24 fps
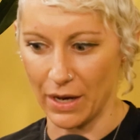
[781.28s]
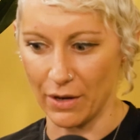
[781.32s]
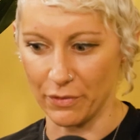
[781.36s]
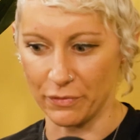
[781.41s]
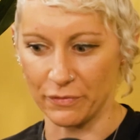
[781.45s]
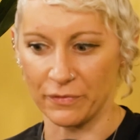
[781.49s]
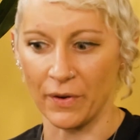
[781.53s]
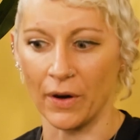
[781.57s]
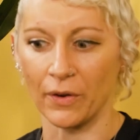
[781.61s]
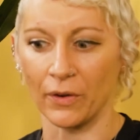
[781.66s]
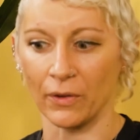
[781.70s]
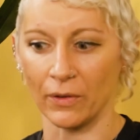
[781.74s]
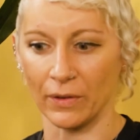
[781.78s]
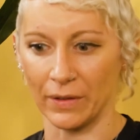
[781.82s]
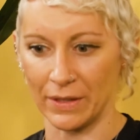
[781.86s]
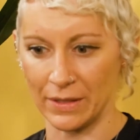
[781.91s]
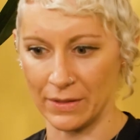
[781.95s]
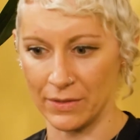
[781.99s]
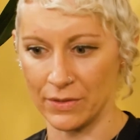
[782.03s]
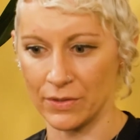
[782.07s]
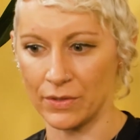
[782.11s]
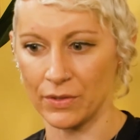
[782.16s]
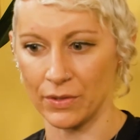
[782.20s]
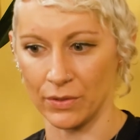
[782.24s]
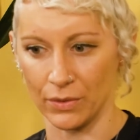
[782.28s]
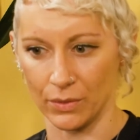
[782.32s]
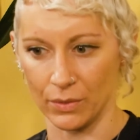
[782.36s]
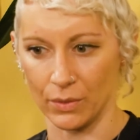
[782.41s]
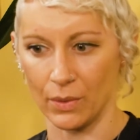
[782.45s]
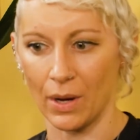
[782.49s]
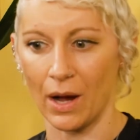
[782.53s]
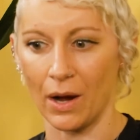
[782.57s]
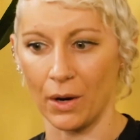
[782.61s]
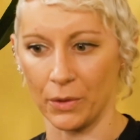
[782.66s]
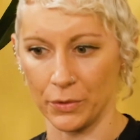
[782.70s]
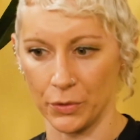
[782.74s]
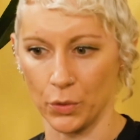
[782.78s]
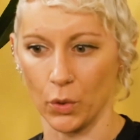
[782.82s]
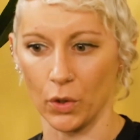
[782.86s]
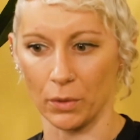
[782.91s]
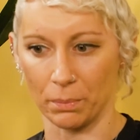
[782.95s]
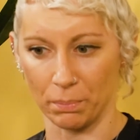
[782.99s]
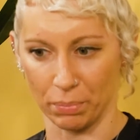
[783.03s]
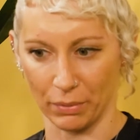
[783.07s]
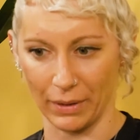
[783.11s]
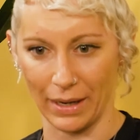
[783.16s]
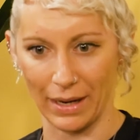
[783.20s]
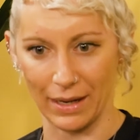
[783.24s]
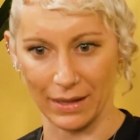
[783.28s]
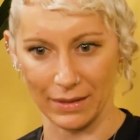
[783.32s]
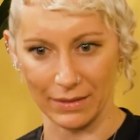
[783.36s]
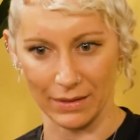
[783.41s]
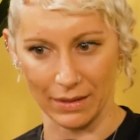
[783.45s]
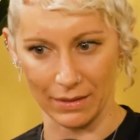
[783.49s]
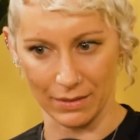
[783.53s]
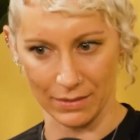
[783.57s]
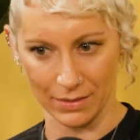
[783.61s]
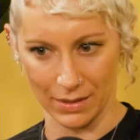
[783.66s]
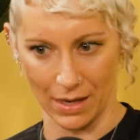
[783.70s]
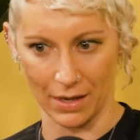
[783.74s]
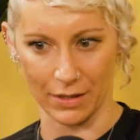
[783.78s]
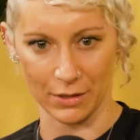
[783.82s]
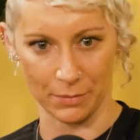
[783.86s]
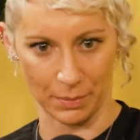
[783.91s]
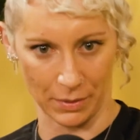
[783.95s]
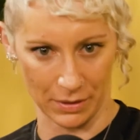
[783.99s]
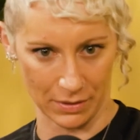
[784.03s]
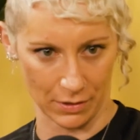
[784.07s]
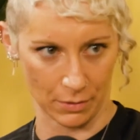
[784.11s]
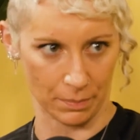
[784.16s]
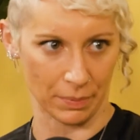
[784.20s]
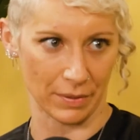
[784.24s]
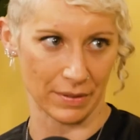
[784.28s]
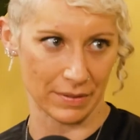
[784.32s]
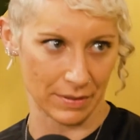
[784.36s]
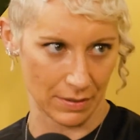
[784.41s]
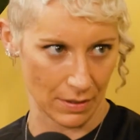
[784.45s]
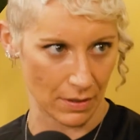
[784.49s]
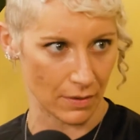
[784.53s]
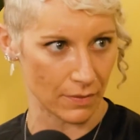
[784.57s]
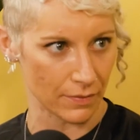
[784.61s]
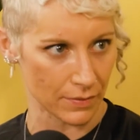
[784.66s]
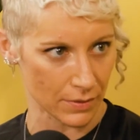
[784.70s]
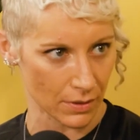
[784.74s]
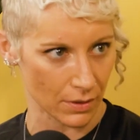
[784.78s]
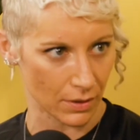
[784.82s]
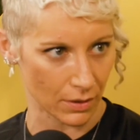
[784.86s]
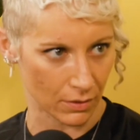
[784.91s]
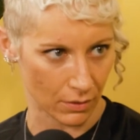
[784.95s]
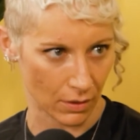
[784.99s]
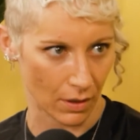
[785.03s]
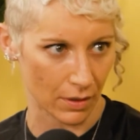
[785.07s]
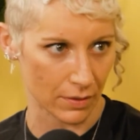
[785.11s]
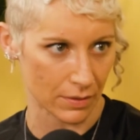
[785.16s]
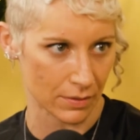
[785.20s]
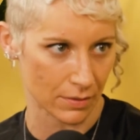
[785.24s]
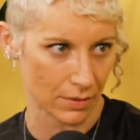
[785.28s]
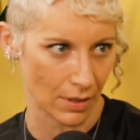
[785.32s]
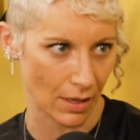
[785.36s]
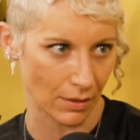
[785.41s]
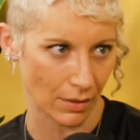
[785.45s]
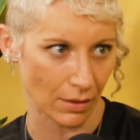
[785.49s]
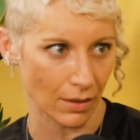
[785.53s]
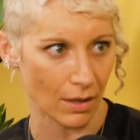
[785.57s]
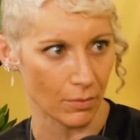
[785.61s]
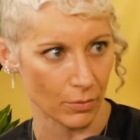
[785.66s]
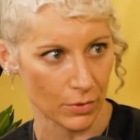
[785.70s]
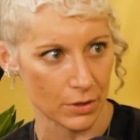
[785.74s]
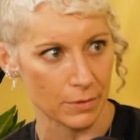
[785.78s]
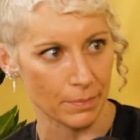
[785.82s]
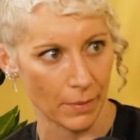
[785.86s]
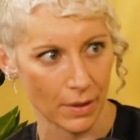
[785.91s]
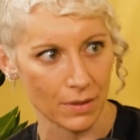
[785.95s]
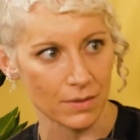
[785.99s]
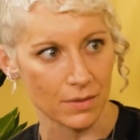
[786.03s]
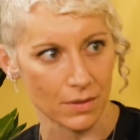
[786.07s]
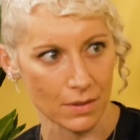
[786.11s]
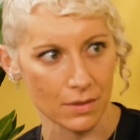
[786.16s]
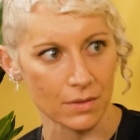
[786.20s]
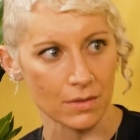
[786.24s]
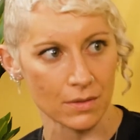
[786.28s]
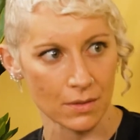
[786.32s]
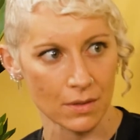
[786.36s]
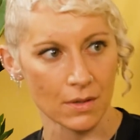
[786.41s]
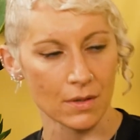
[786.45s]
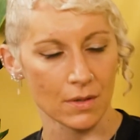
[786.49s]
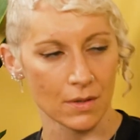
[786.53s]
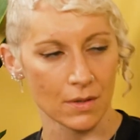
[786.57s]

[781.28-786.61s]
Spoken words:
funnel into how your brand and its experts are perceived across LLM responses.